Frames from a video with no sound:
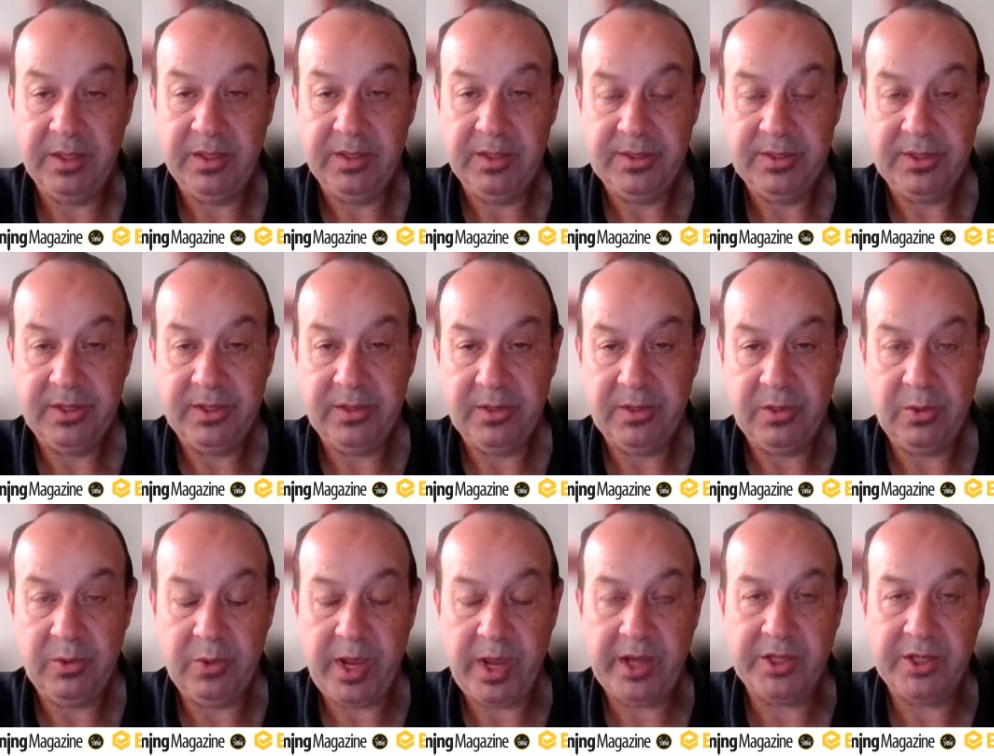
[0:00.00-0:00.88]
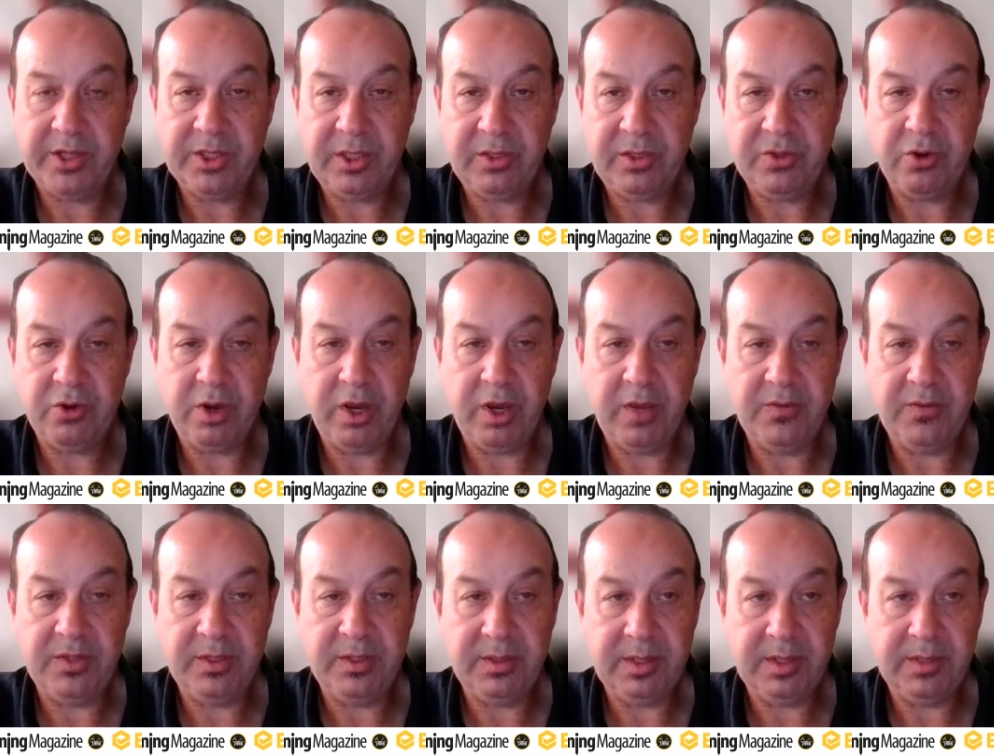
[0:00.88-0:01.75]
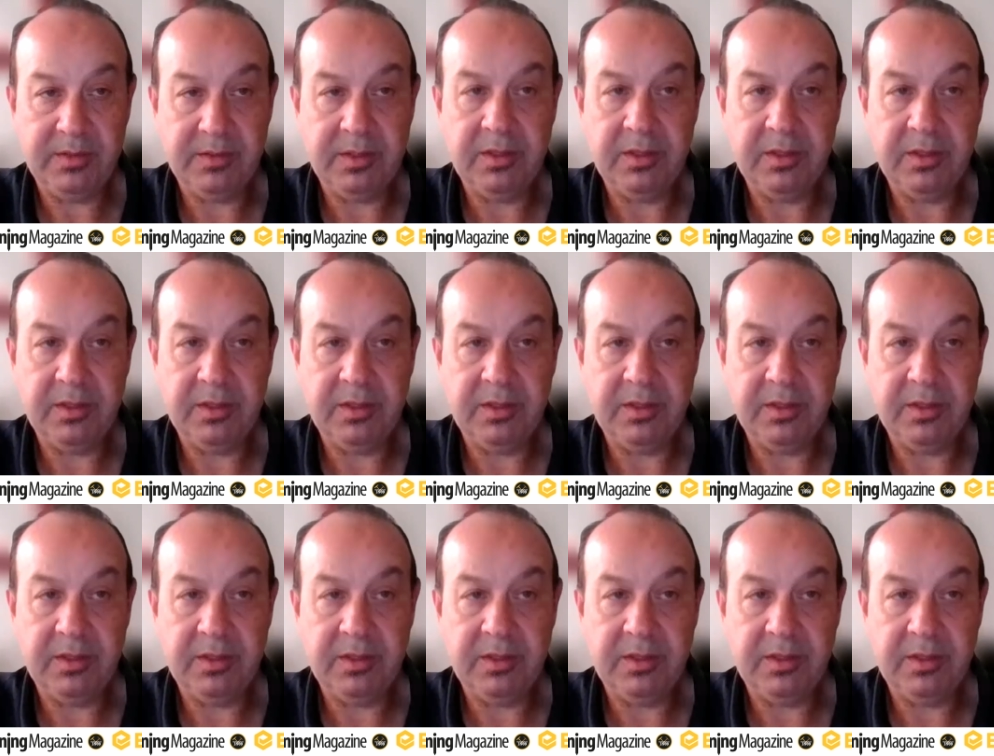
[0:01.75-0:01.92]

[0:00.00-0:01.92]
so who actually drives and, and,